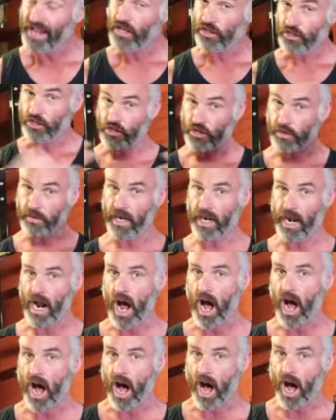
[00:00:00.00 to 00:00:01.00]
She's doing
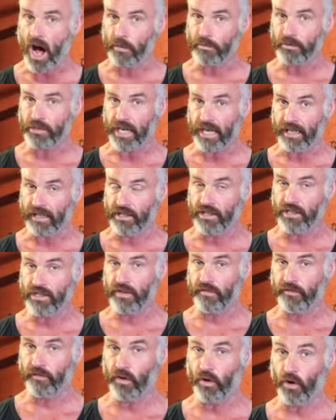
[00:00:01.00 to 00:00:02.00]
an arm challenge
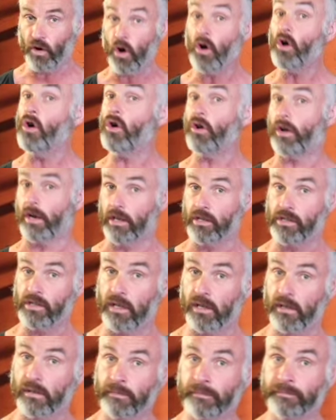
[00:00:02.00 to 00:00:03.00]
for
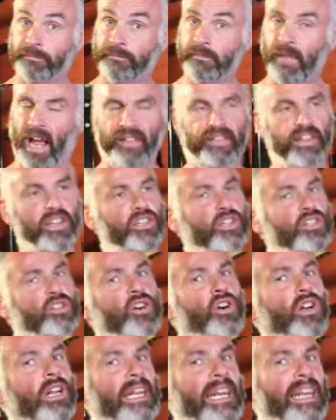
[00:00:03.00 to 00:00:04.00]
August. I think she's
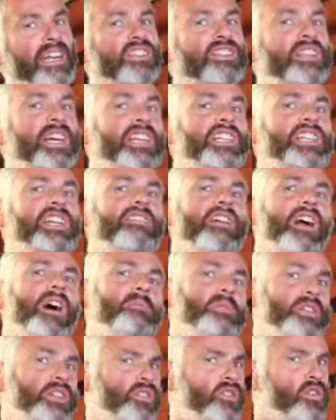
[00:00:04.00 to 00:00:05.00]
calling it Sexier
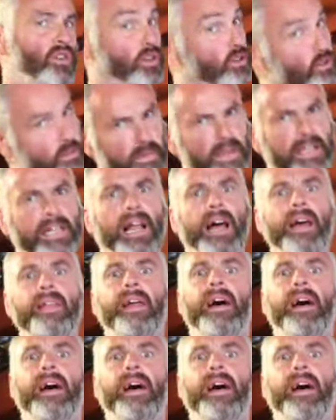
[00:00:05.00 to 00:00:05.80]
Arms in August, something like